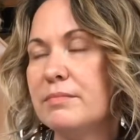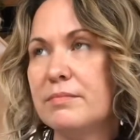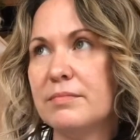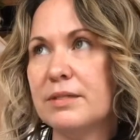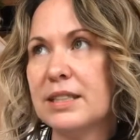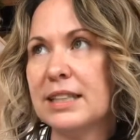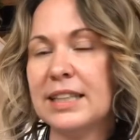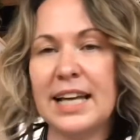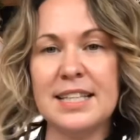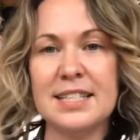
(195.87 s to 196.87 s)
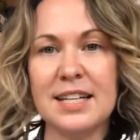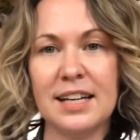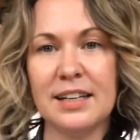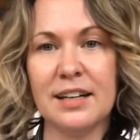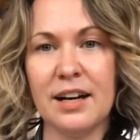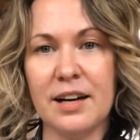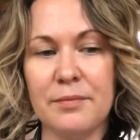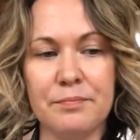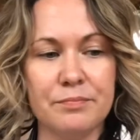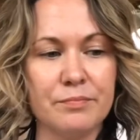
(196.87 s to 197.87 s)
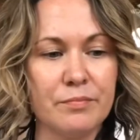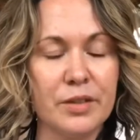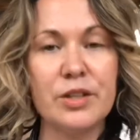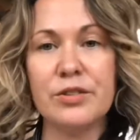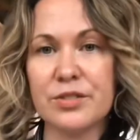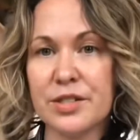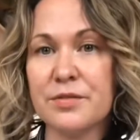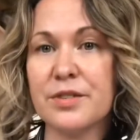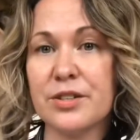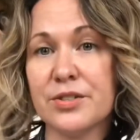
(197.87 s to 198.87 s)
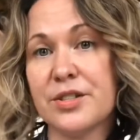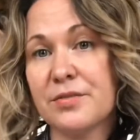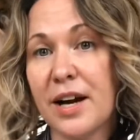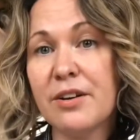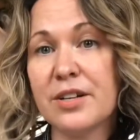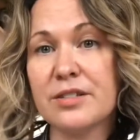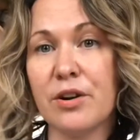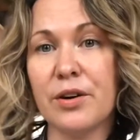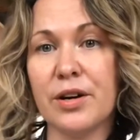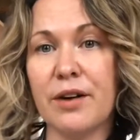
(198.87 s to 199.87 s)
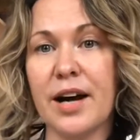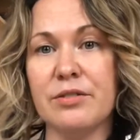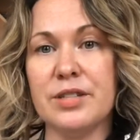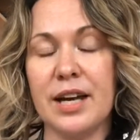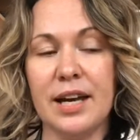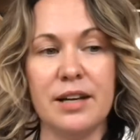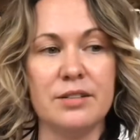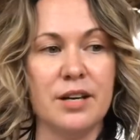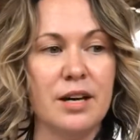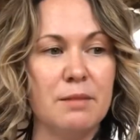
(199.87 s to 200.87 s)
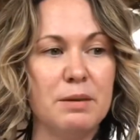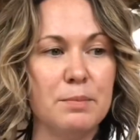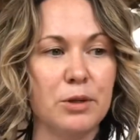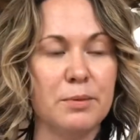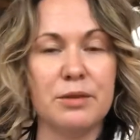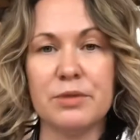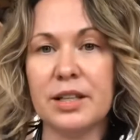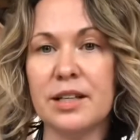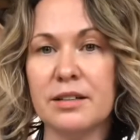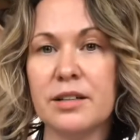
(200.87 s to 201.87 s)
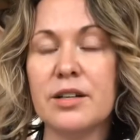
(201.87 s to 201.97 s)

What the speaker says: cleansing. There's this virus going around, and people are being really,